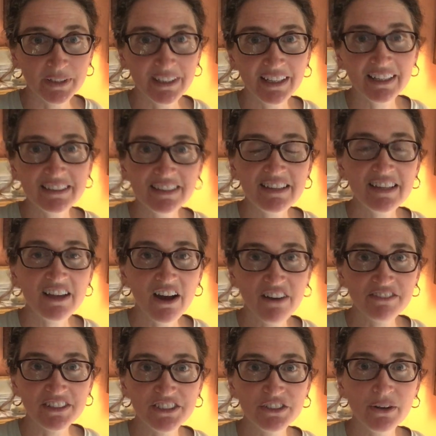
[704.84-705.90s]
you get to the
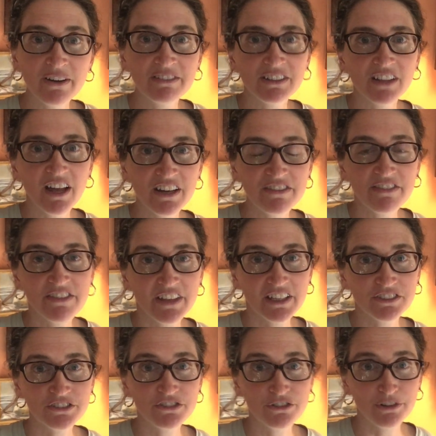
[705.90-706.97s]
oven, you have a lot of
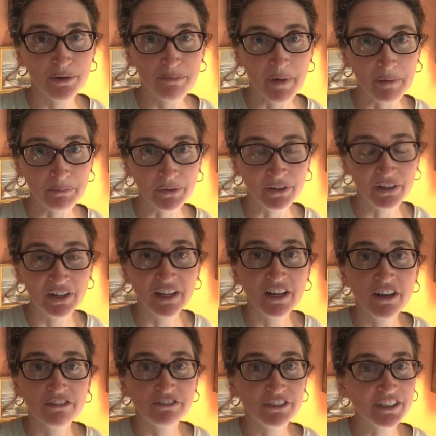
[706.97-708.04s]
things to remember.
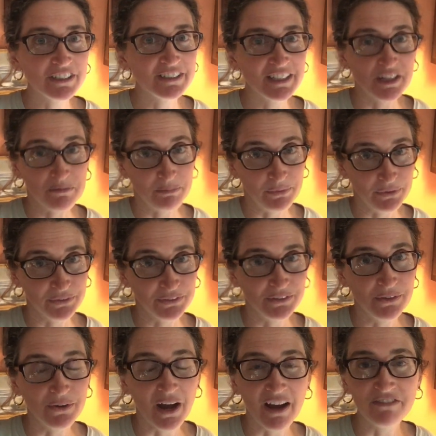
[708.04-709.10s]
For example,
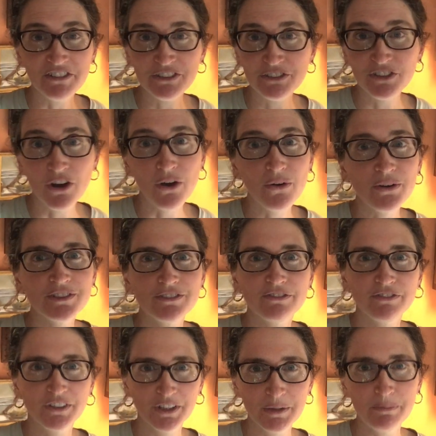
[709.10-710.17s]
you have your dough, it's
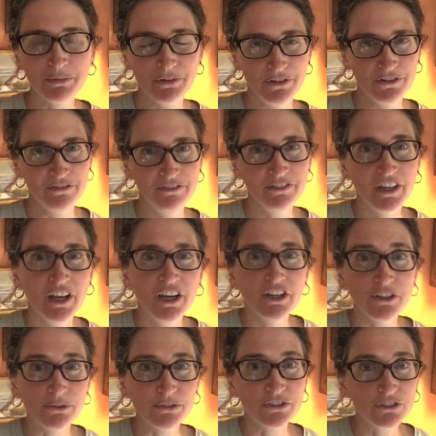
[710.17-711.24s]
fully proofed,
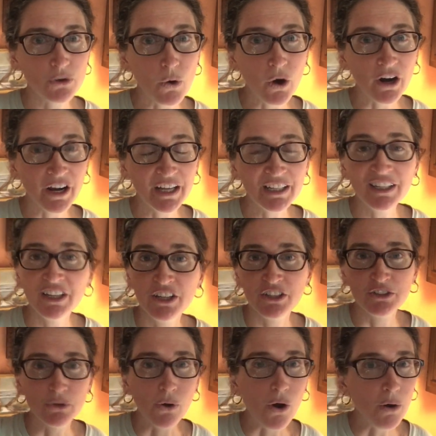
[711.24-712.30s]
you score it,
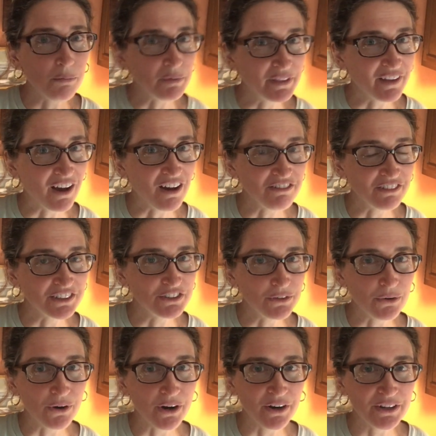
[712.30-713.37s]
you open the oven
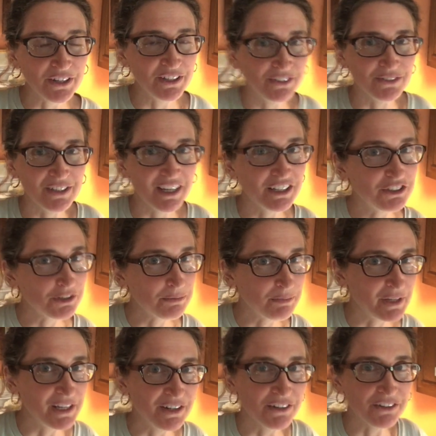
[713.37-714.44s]
door, you take your
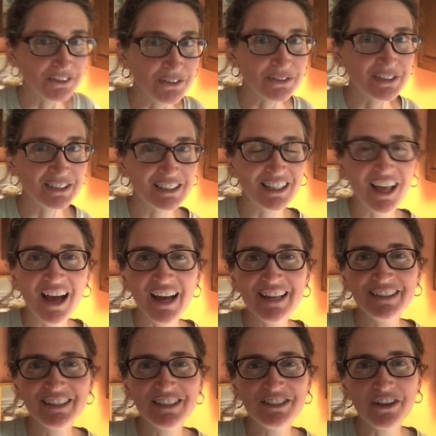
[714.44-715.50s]
peel, you slide
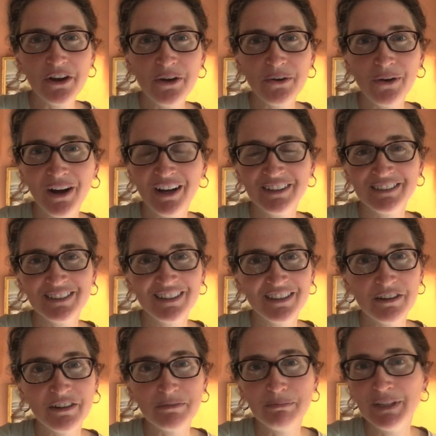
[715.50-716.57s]
the dough onto
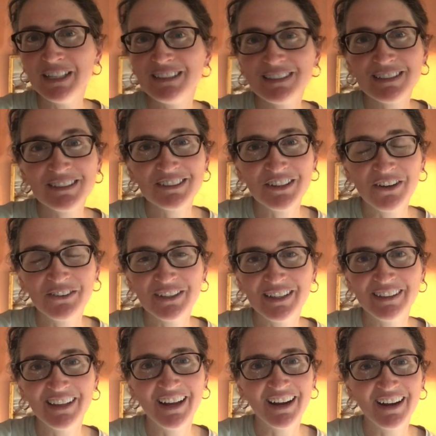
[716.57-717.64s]
the pizza stone in
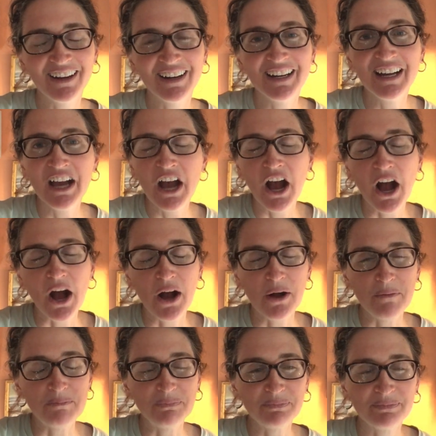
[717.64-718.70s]
there,
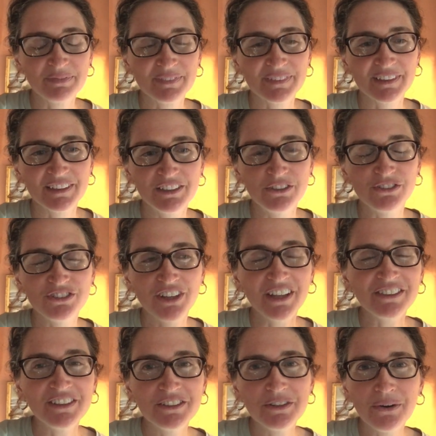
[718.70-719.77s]
you
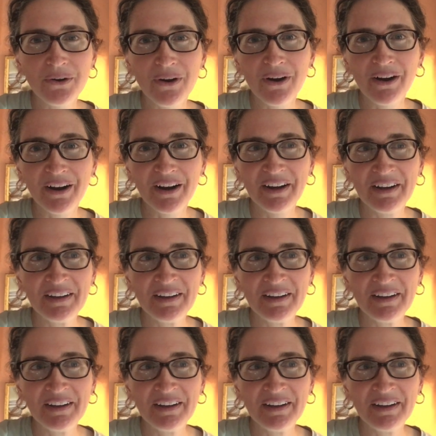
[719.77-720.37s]
shut the door,